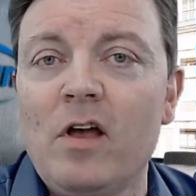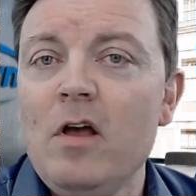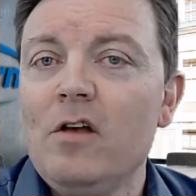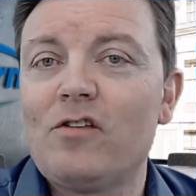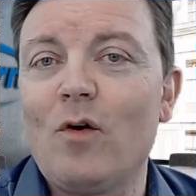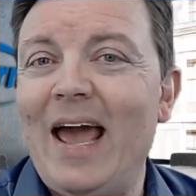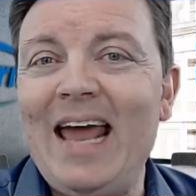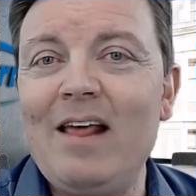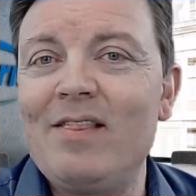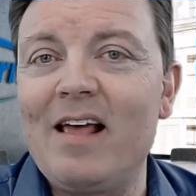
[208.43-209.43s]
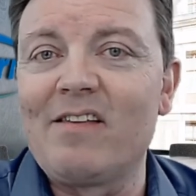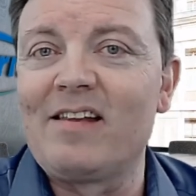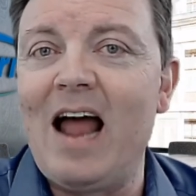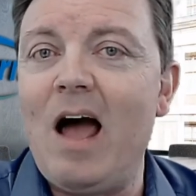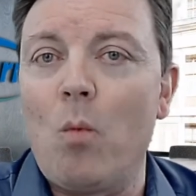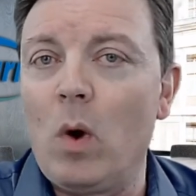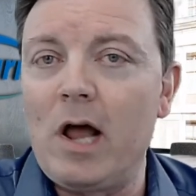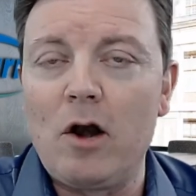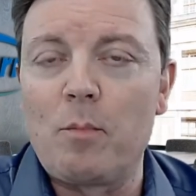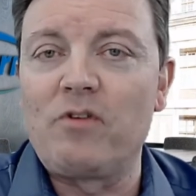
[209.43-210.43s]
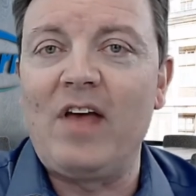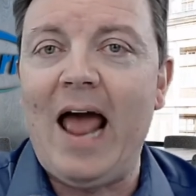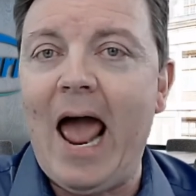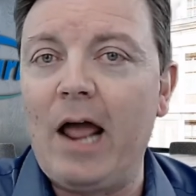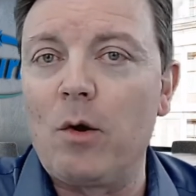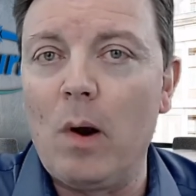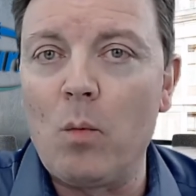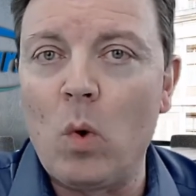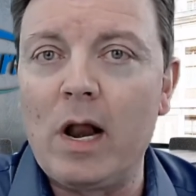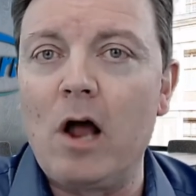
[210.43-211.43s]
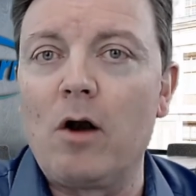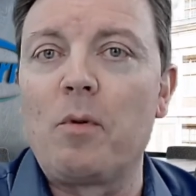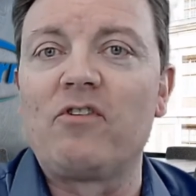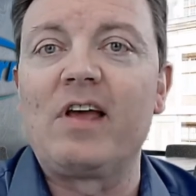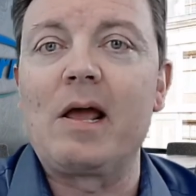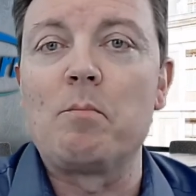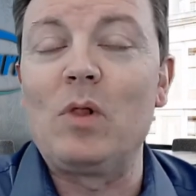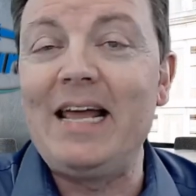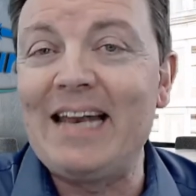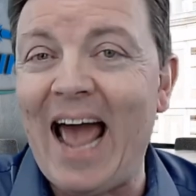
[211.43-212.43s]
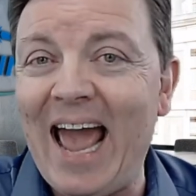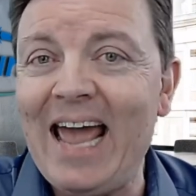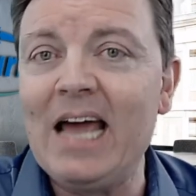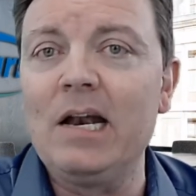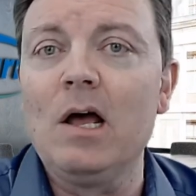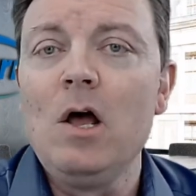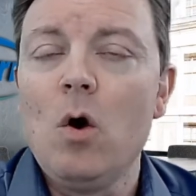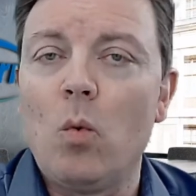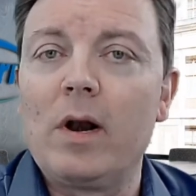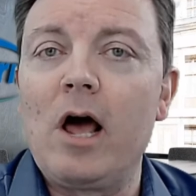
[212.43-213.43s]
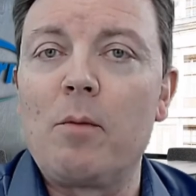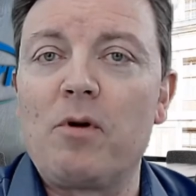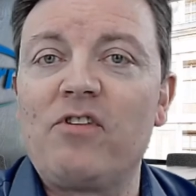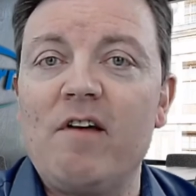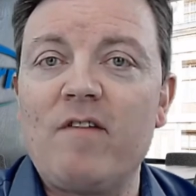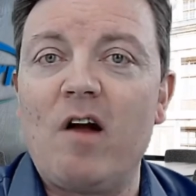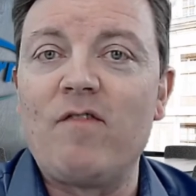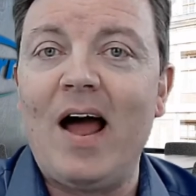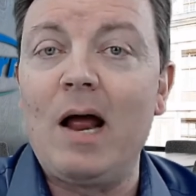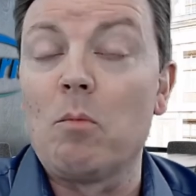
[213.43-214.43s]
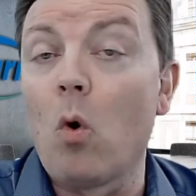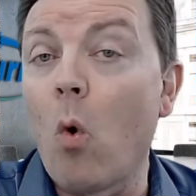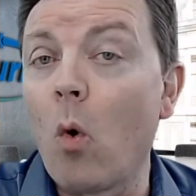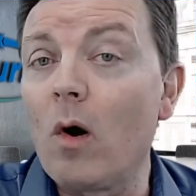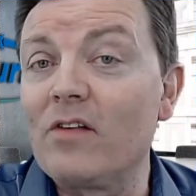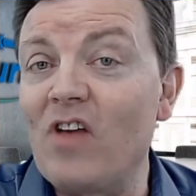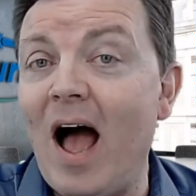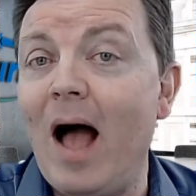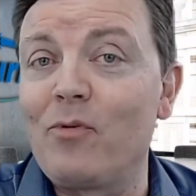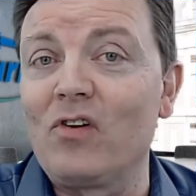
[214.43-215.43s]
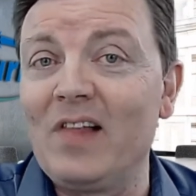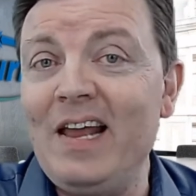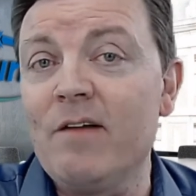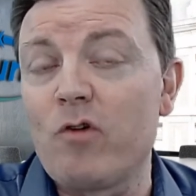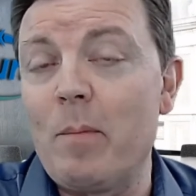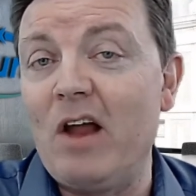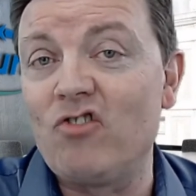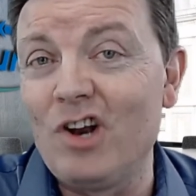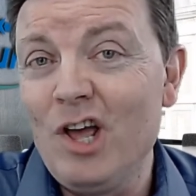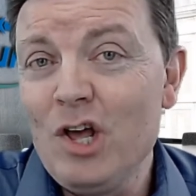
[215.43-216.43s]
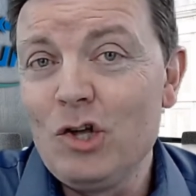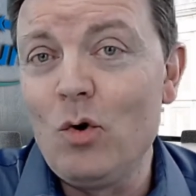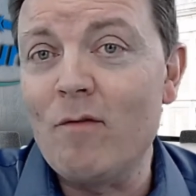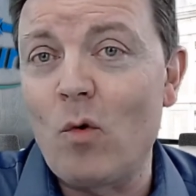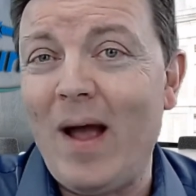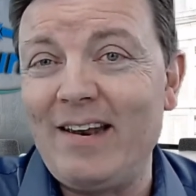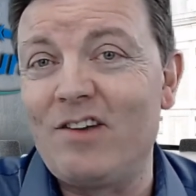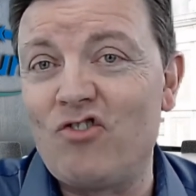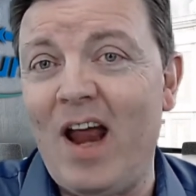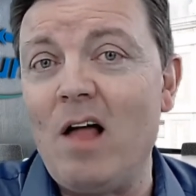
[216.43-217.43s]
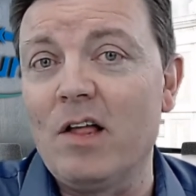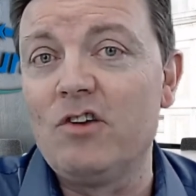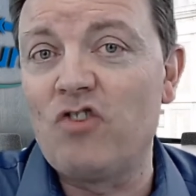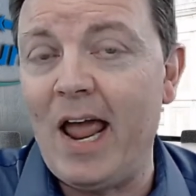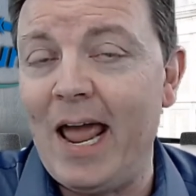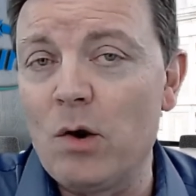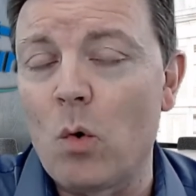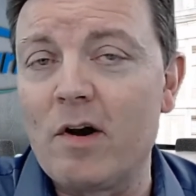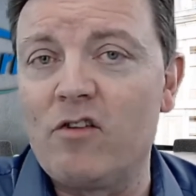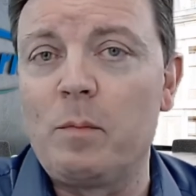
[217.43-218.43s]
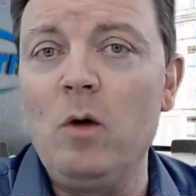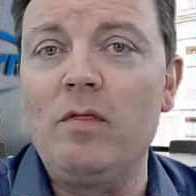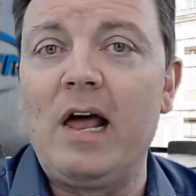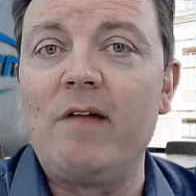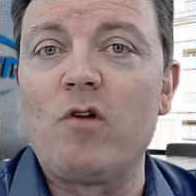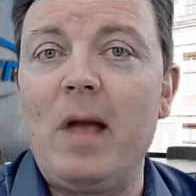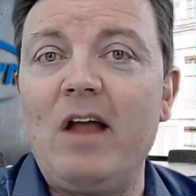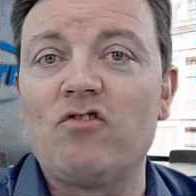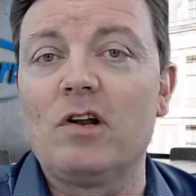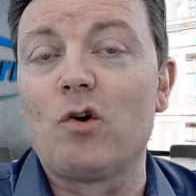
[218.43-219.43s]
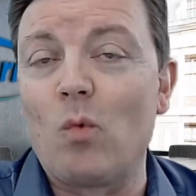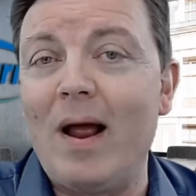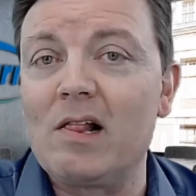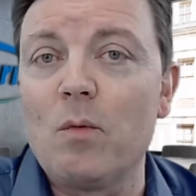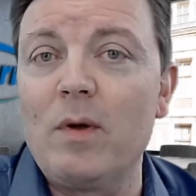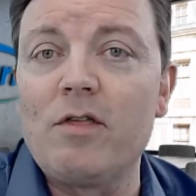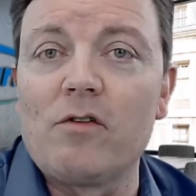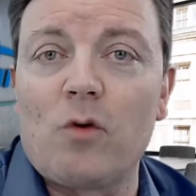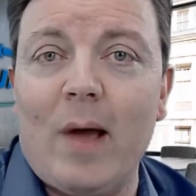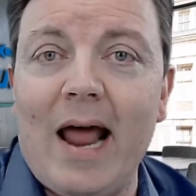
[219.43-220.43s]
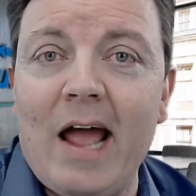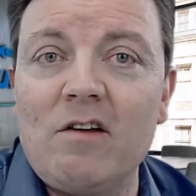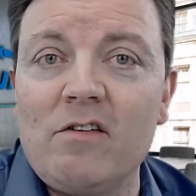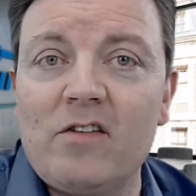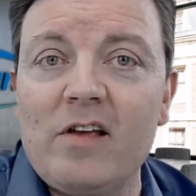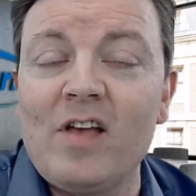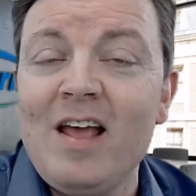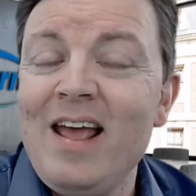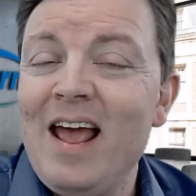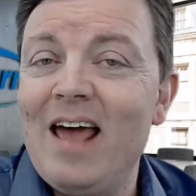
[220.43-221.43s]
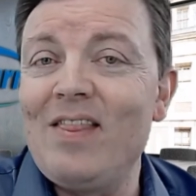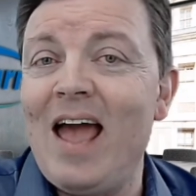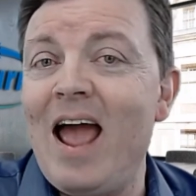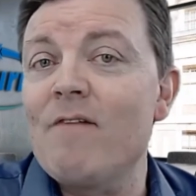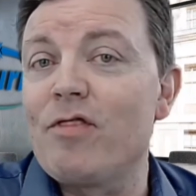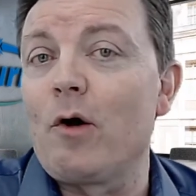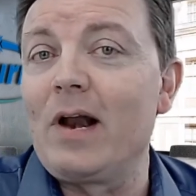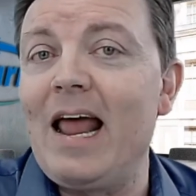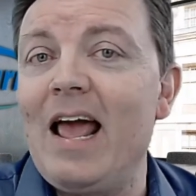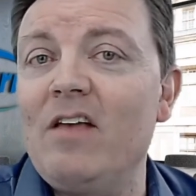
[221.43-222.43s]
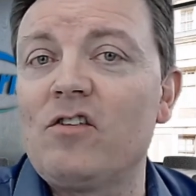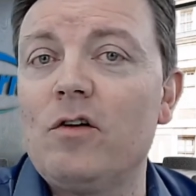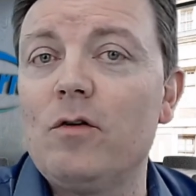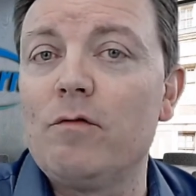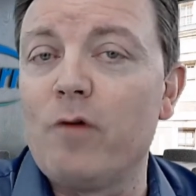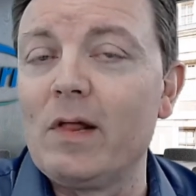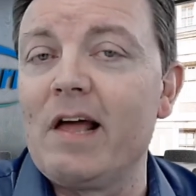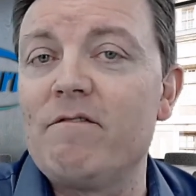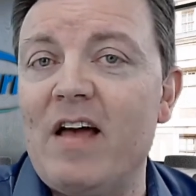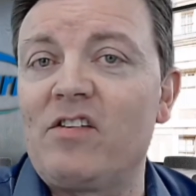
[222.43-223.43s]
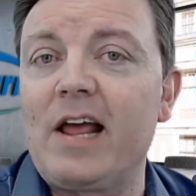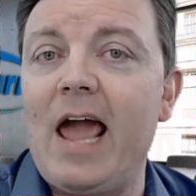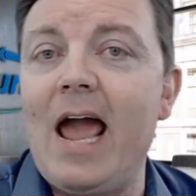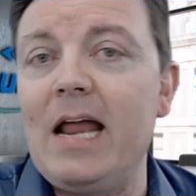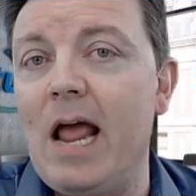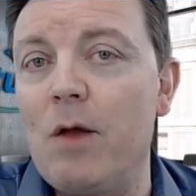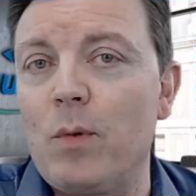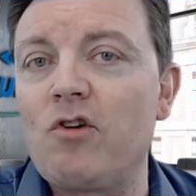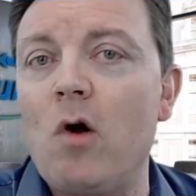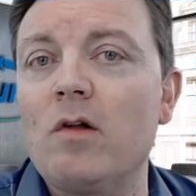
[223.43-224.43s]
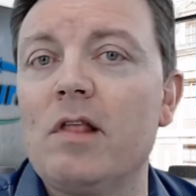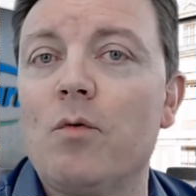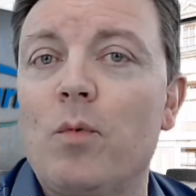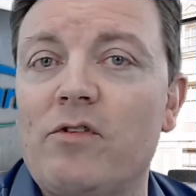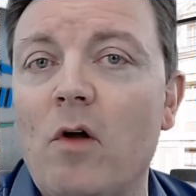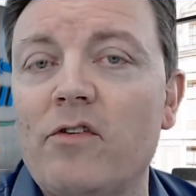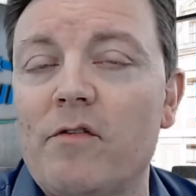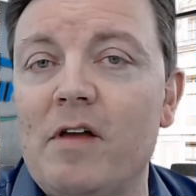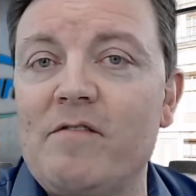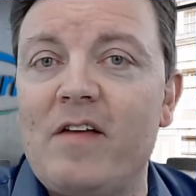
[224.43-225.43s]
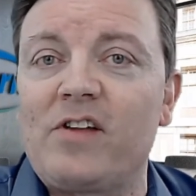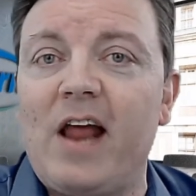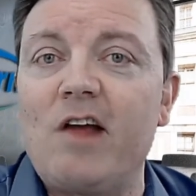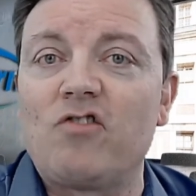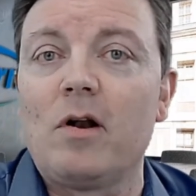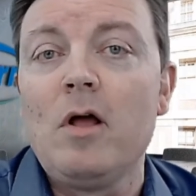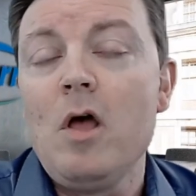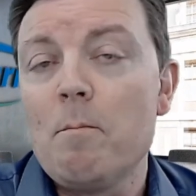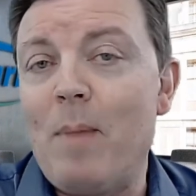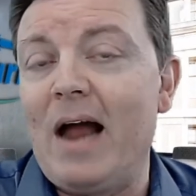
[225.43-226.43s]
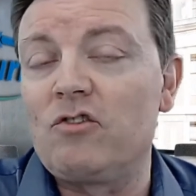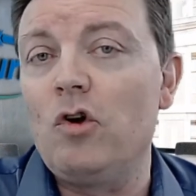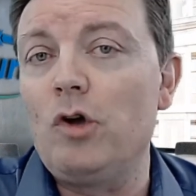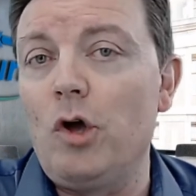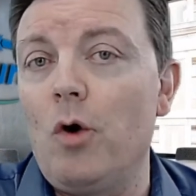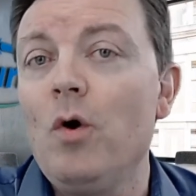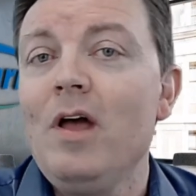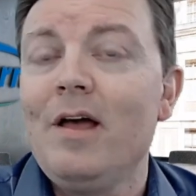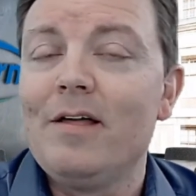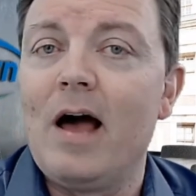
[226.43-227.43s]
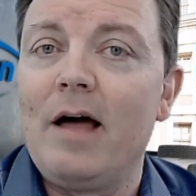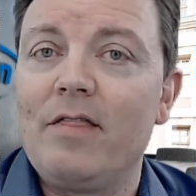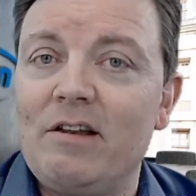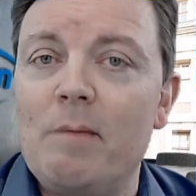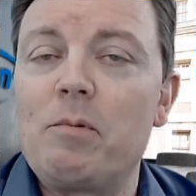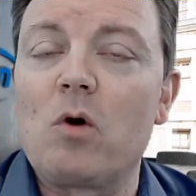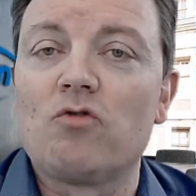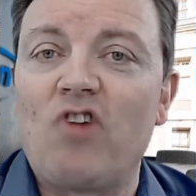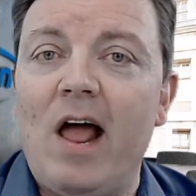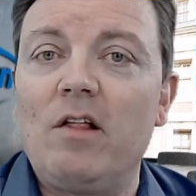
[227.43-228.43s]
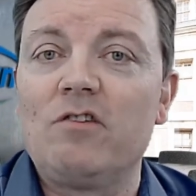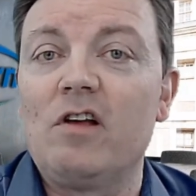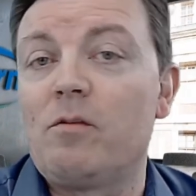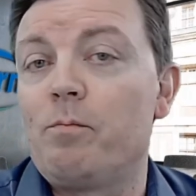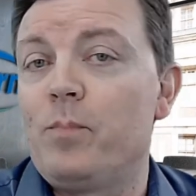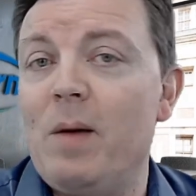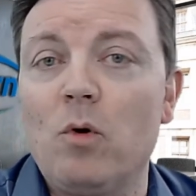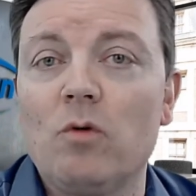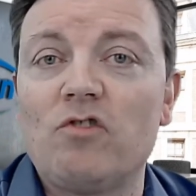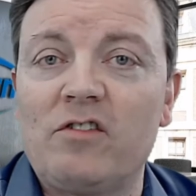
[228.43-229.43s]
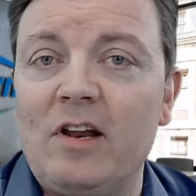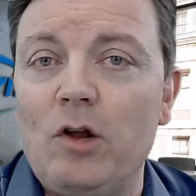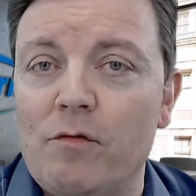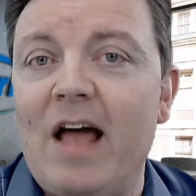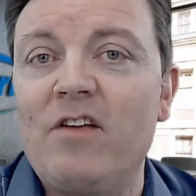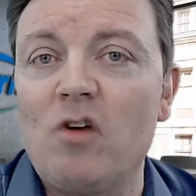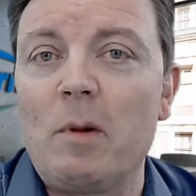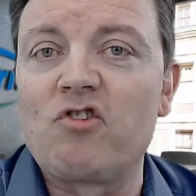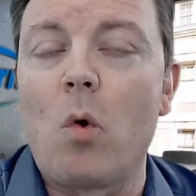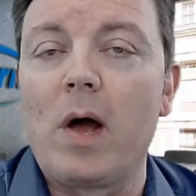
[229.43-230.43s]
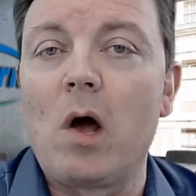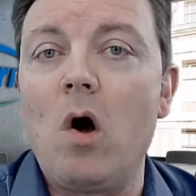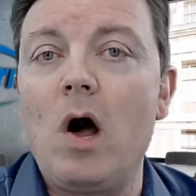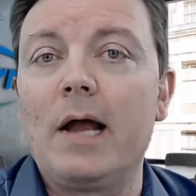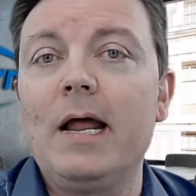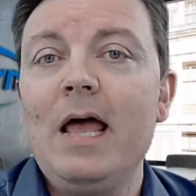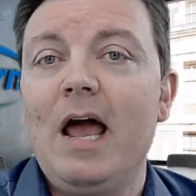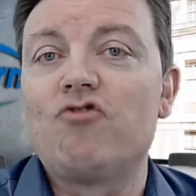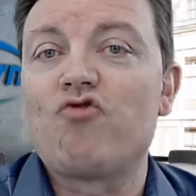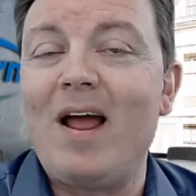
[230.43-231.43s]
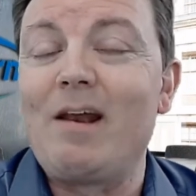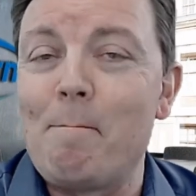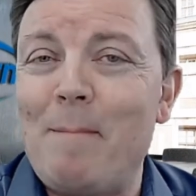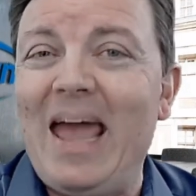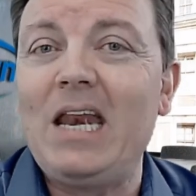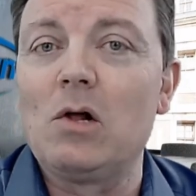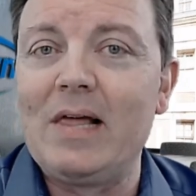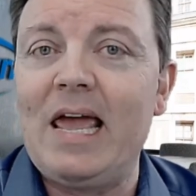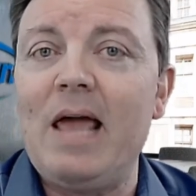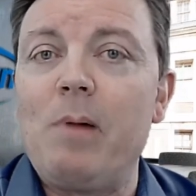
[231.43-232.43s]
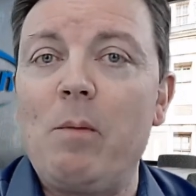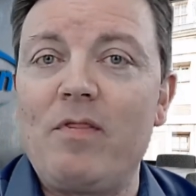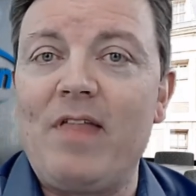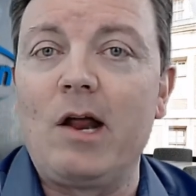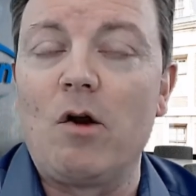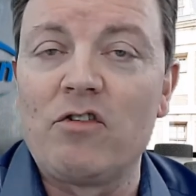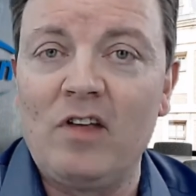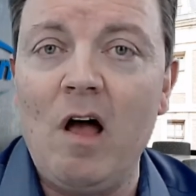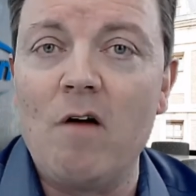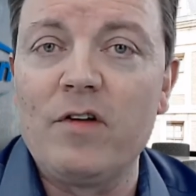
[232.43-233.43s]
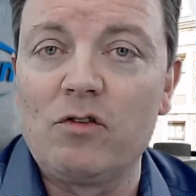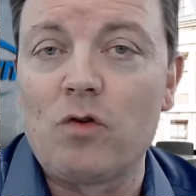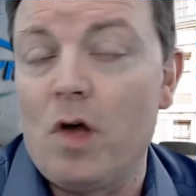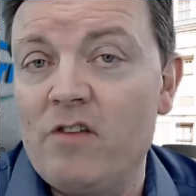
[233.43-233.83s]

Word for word: So anything that's not one hundred percent accurate, one hundred percent complete, and one hundred percent verifiable, or it's obsolete information, you have a right to challenge and or dispute that information directly with those credit agencies. And they have thirty days to fully investigate and return the results of the investigation back to you. Uh, the typical challenge is people just, you've got so much going on, and trying to manually keep up with that yourself is, is a